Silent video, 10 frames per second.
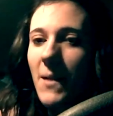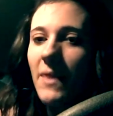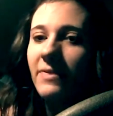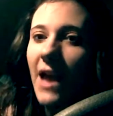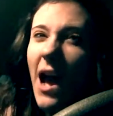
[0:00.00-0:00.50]

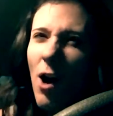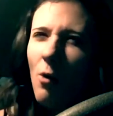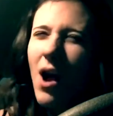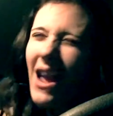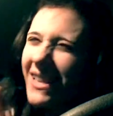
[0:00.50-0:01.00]

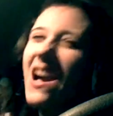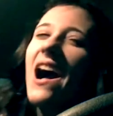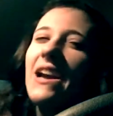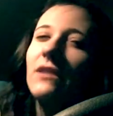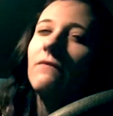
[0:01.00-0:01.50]
Now I
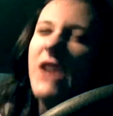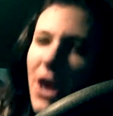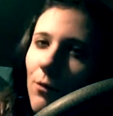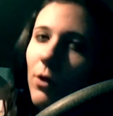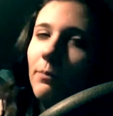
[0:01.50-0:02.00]
kind of
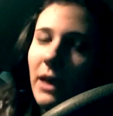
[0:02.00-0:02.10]
get where